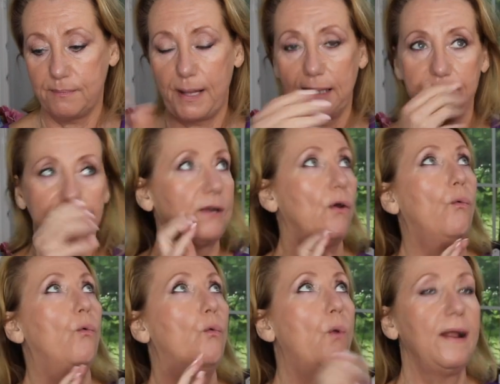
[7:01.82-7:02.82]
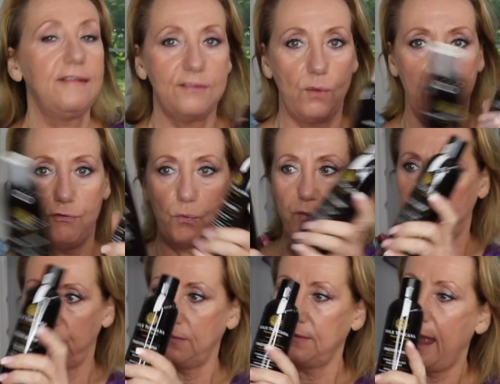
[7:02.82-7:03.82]
the smell of it whatsoever. It was
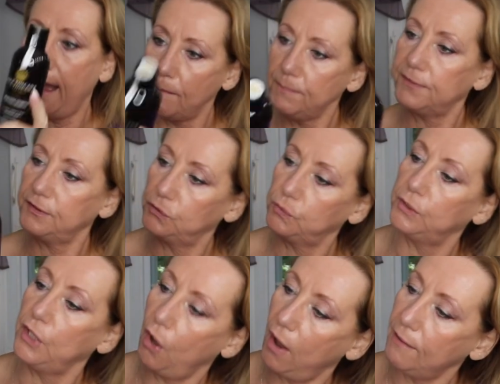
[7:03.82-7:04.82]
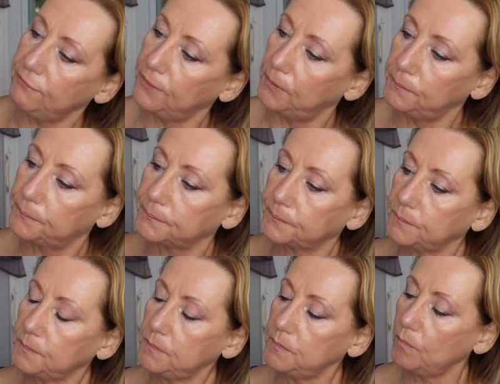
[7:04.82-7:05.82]
just absolutely awful.
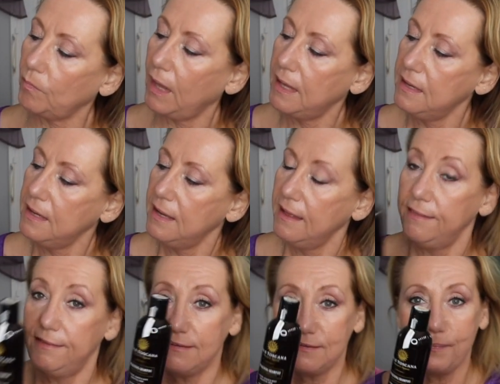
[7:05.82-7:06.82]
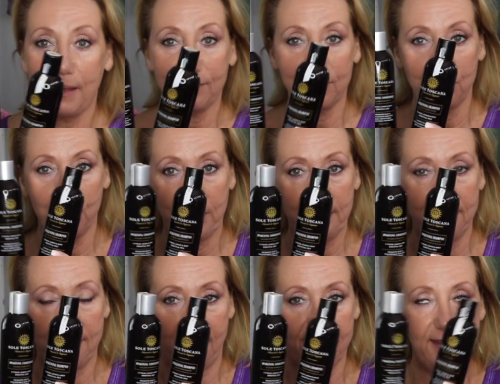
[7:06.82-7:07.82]
This smells really
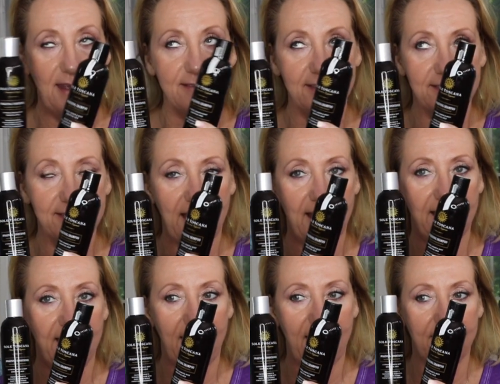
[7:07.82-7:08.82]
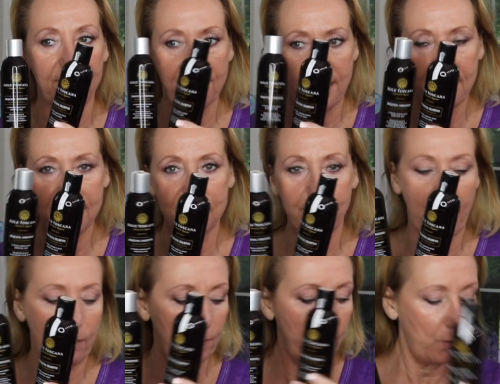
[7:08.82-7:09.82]
nice. has a, a, a faint
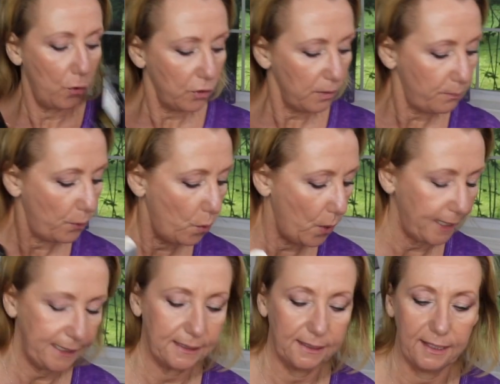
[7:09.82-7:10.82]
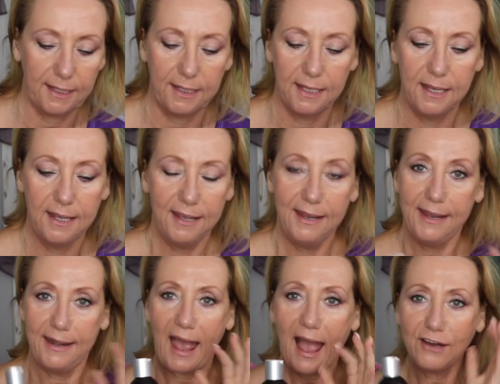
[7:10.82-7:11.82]
smell, but more importantly,
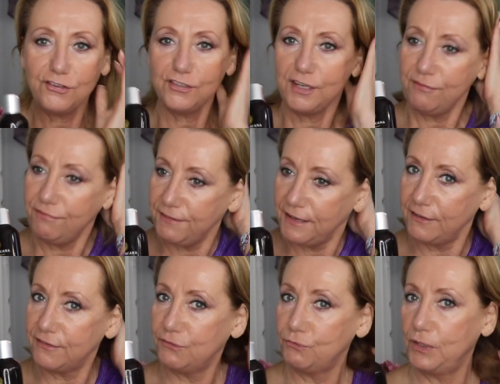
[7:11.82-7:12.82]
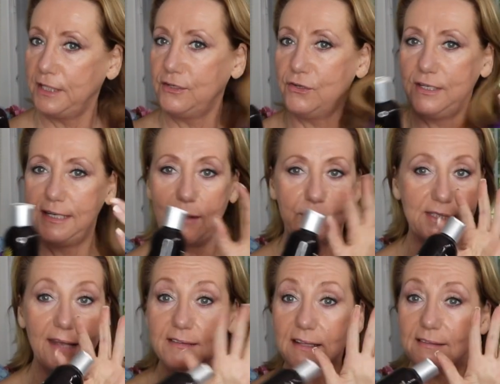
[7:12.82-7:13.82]
it actually feels really good. Now it
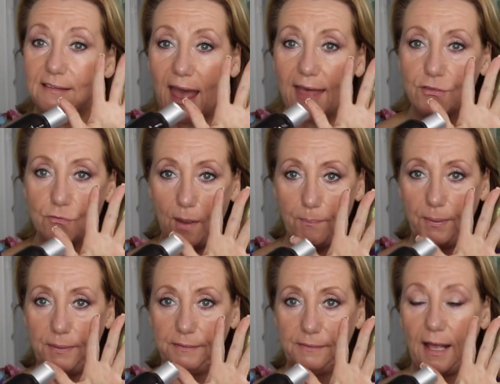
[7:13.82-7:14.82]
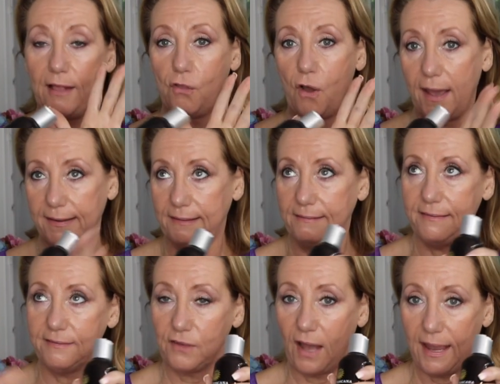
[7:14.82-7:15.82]
doesn't lather up a lot. At
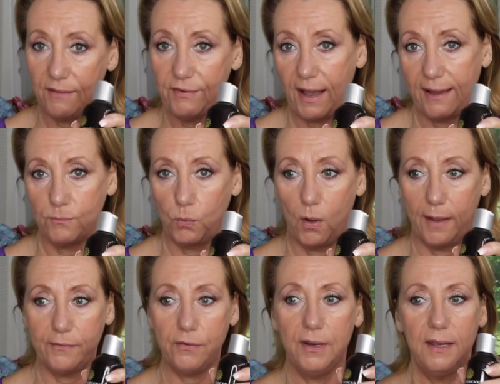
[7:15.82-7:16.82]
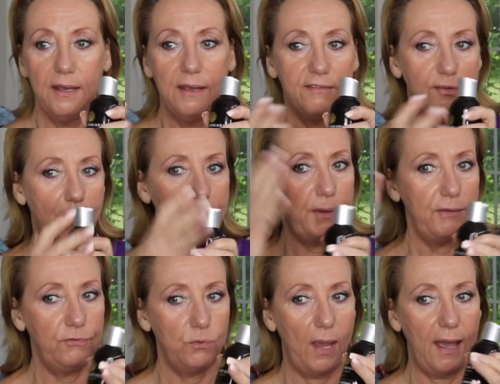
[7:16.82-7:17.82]
least I have hard water. So maybe
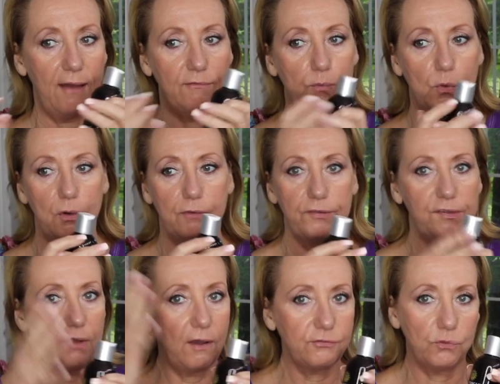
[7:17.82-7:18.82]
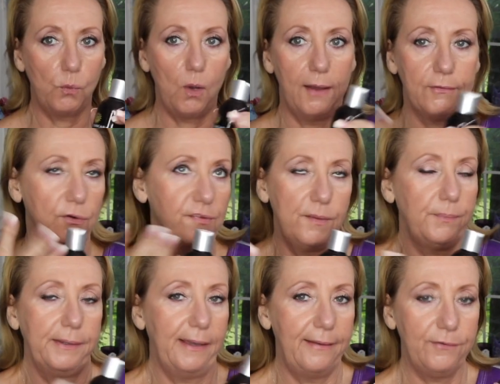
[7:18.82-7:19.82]
if you have more of a softer water or
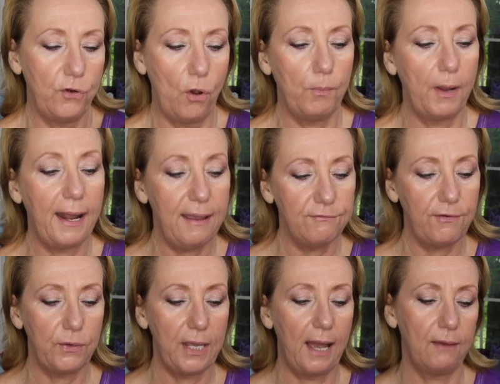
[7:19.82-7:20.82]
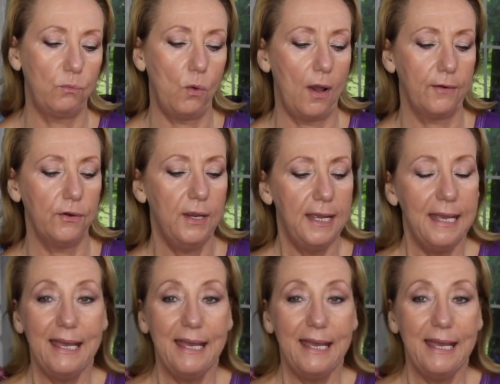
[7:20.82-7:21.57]
something, I don't know. But I have very hard water.